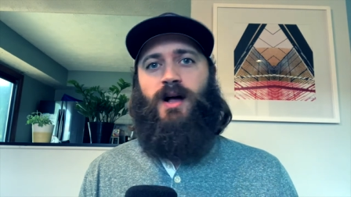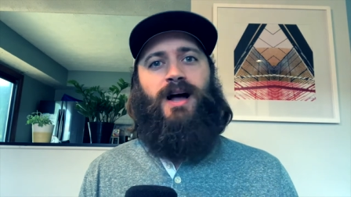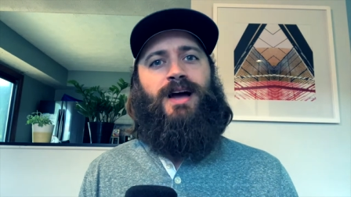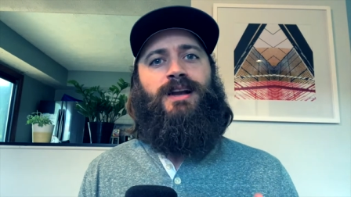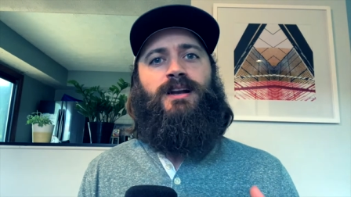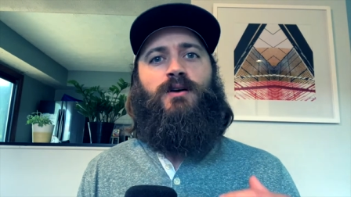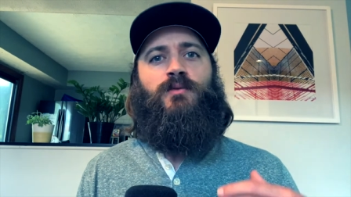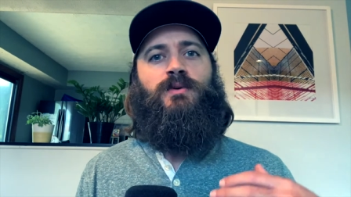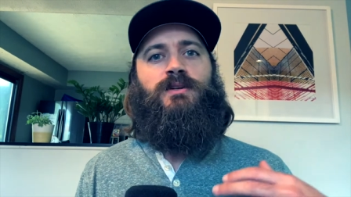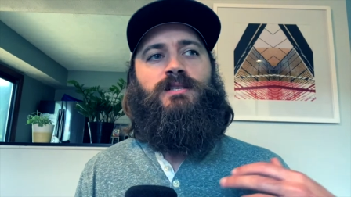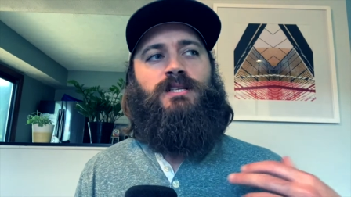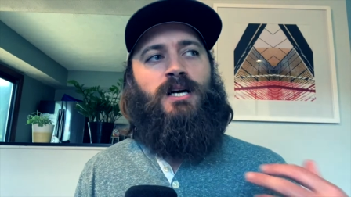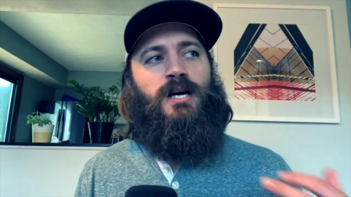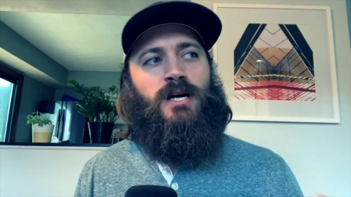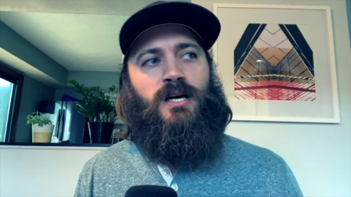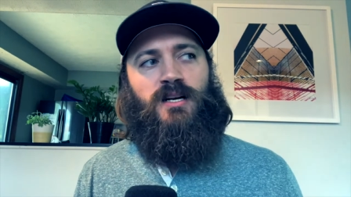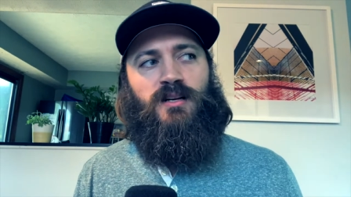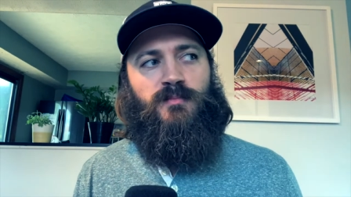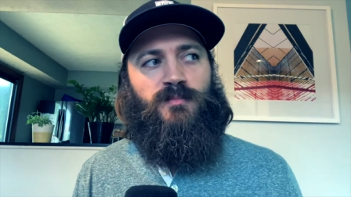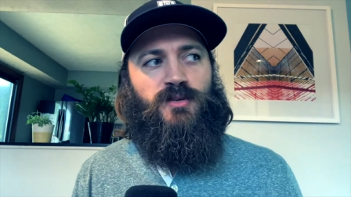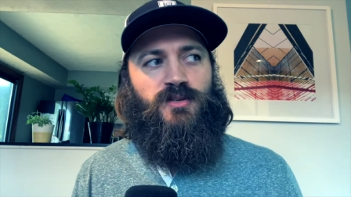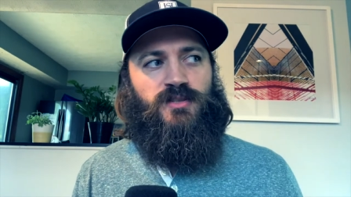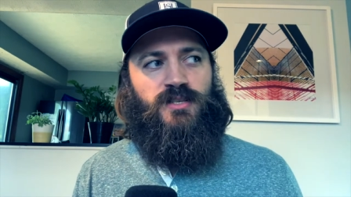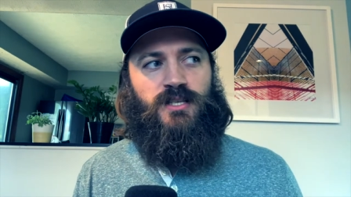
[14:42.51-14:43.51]
I know a ton
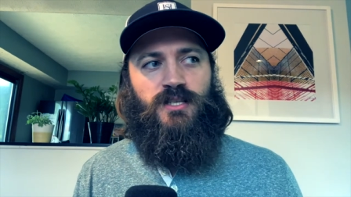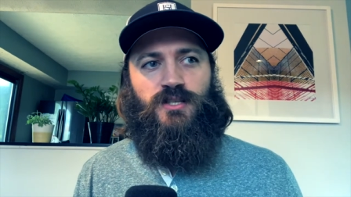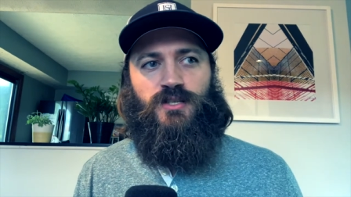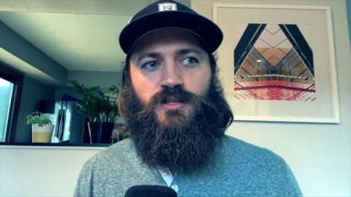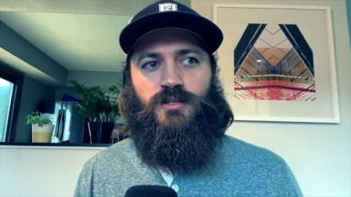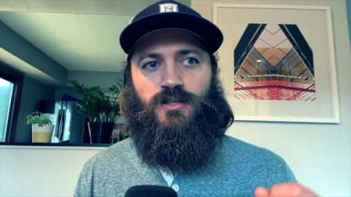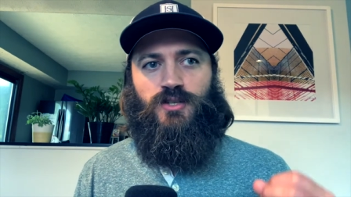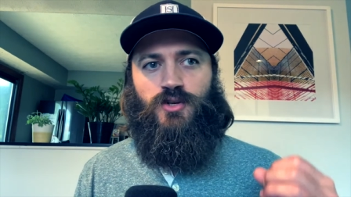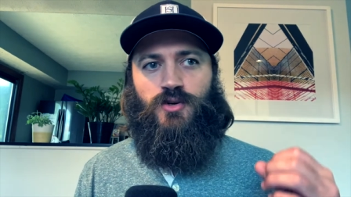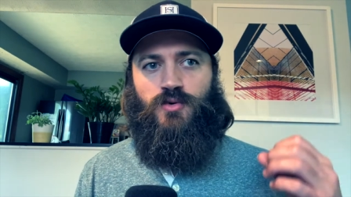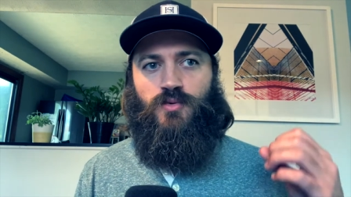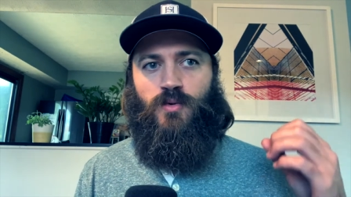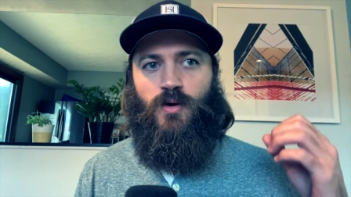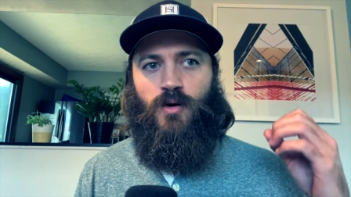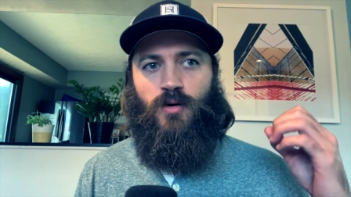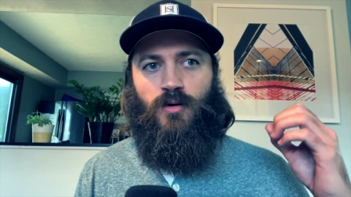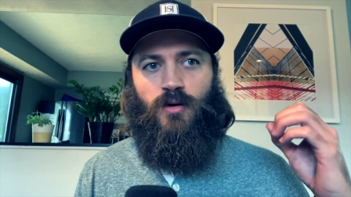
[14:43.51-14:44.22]
of musicians who are